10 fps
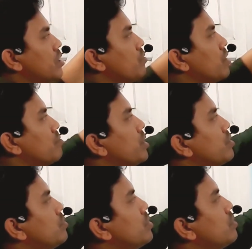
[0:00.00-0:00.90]
1 by
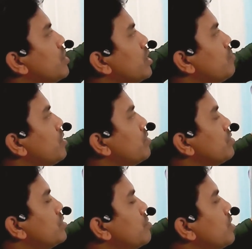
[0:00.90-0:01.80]
2 divided by root
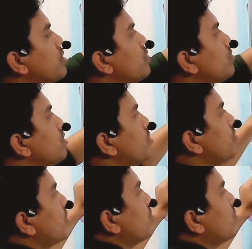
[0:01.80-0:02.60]
3 by 2 will be what?